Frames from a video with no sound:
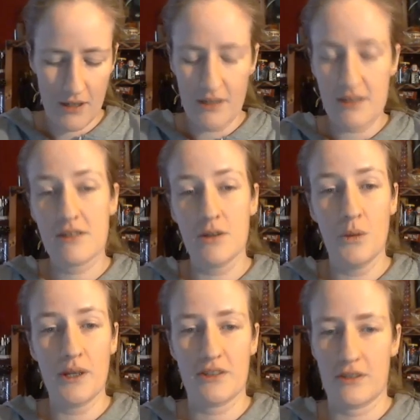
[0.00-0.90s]
It's still
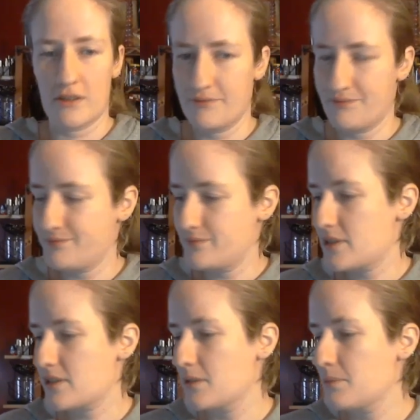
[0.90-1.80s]
winter.
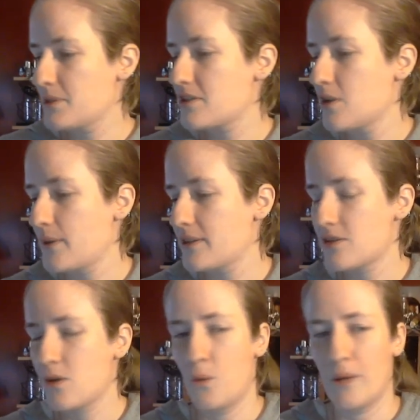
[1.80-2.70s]
It's going to be snowing this
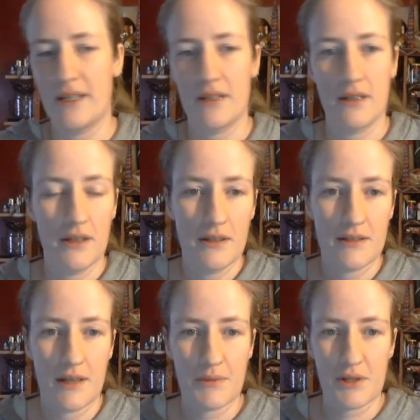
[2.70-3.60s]
whole week.
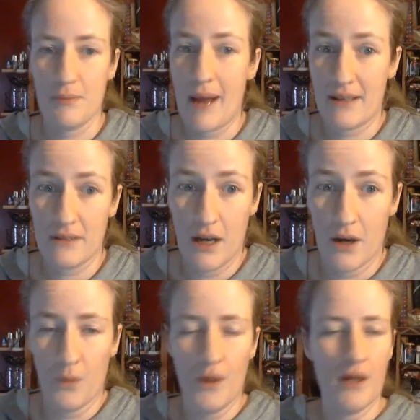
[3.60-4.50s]
Temps are mad
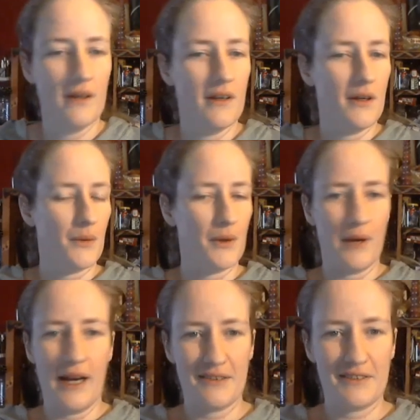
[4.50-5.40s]
low. What do I
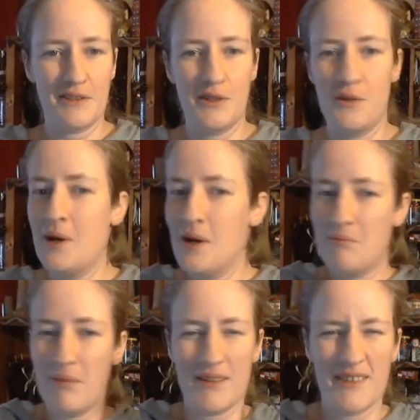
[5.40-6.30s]
have to do?
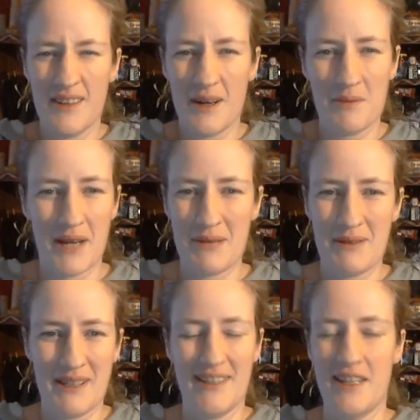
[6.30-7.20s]
Bundle up, baby.